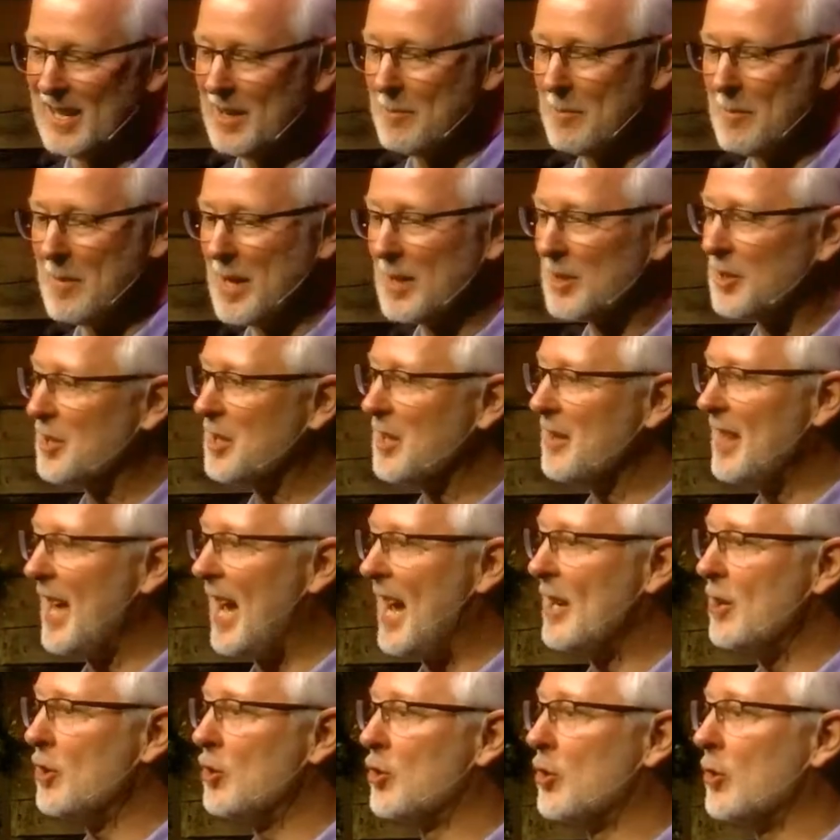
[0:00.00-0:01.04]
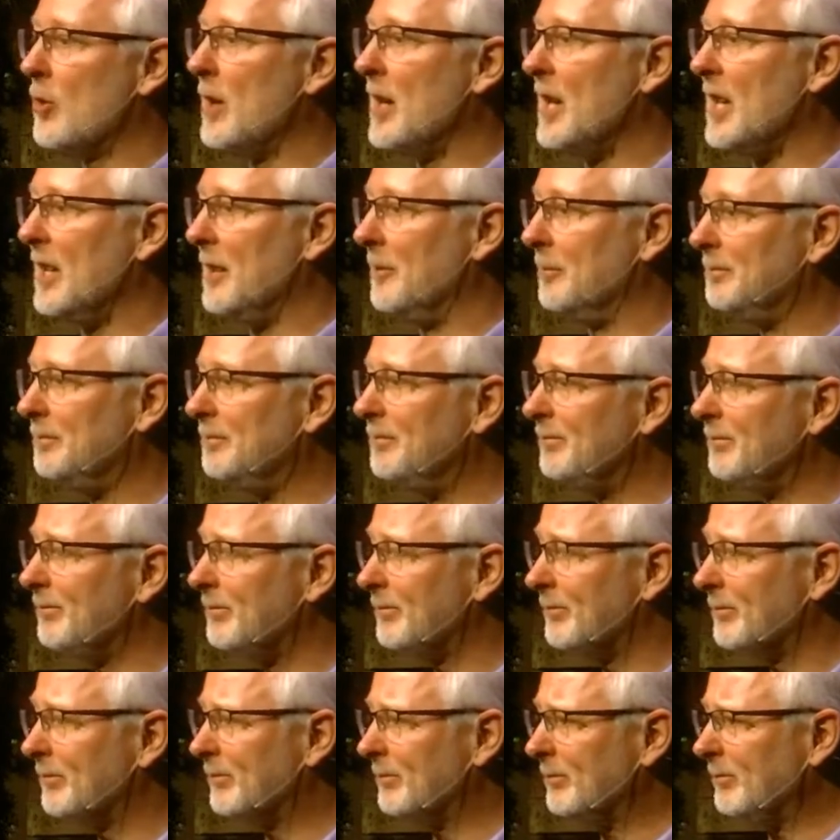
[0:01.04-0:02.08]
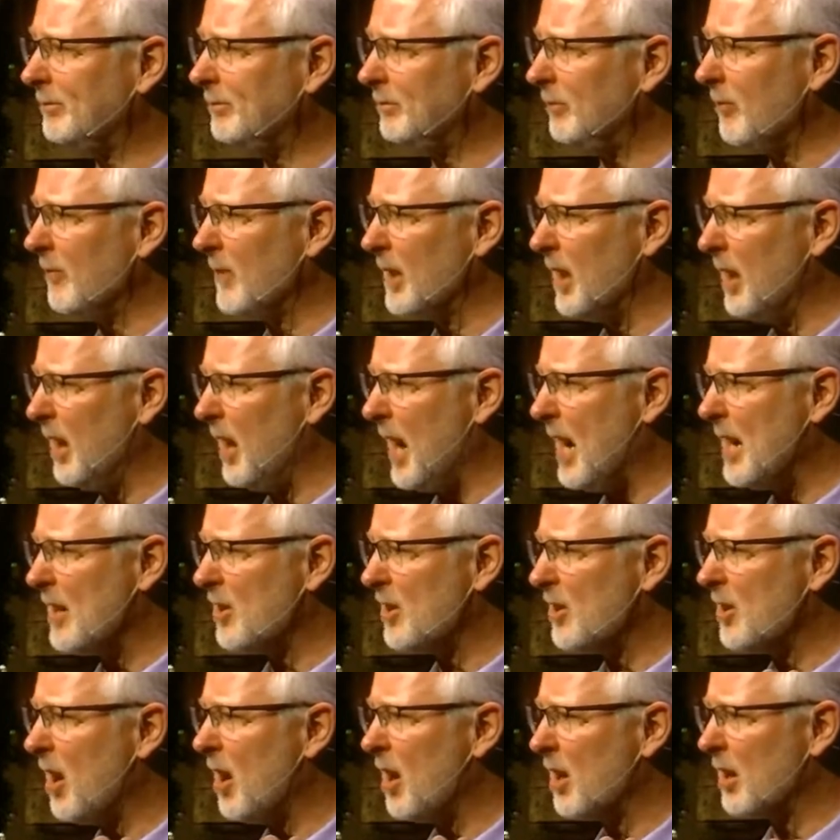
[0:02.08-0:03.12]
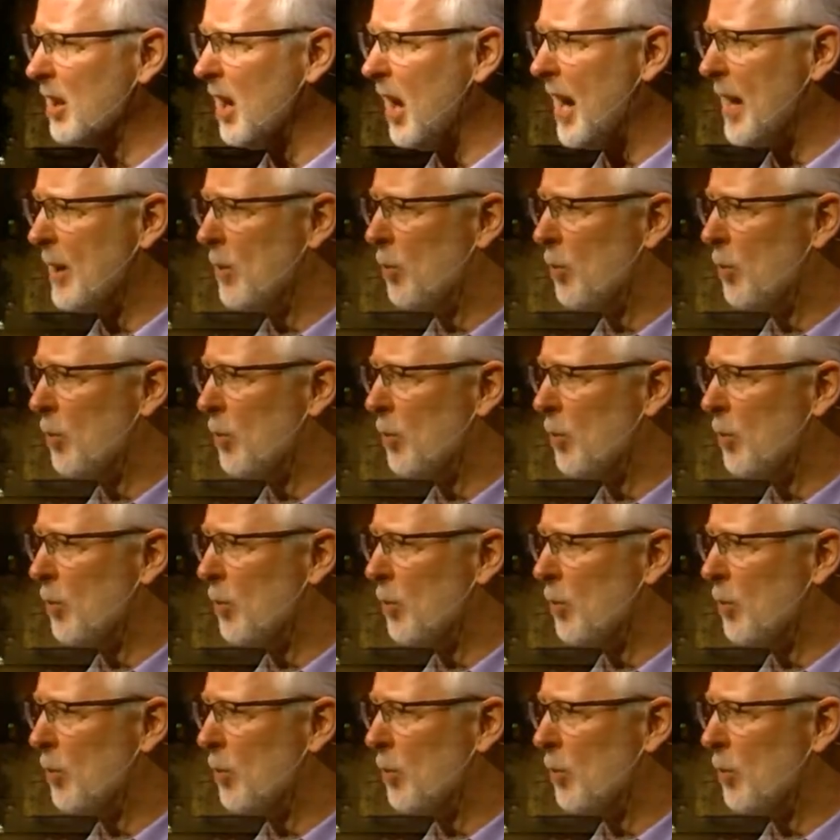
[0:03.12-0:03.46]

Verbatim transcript: the midst of that dream, I saw God